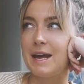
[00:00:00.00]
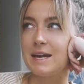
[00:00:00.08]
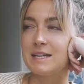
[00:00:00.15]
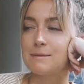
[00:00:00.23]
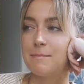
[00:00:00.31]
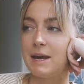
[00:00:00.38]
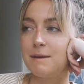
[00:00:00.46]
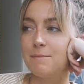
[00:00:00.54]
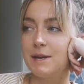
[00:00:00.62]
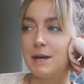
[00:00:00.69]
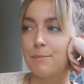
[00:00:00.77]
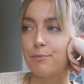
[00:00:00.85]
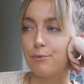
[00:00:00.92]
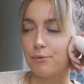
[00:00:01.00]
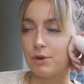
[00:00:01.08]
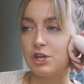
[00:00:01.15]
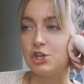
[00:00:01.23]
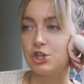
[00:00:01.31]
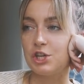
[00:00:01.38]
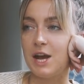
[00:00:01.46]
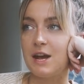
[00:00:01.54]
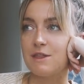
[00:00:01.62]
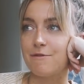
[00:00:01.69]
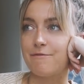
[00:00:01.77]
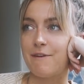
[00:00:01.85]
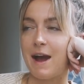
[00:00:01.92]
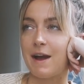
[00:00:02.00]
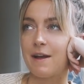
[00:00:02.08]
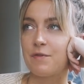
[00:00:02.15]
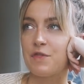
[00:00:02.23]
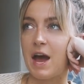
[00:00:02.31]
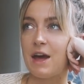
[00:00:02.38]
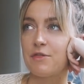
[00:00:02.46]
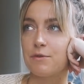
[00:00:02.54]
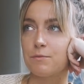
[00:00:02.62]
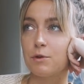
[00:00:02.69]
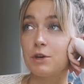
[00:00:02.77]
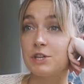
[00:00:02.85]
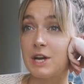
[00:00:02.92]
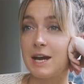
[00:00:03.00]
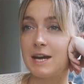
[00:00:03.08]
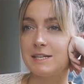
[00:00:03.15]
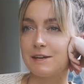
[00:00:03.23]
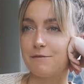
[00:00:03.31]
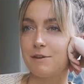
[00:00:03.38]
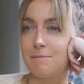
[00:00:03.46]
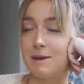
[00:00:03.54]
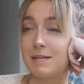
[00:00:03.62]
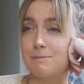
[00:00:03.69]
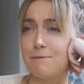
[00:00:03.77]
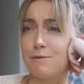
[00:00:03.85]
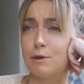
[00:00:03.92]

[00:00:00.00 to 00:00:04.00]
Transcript: it has made me appreciate the fact that the raw diet definitely makes me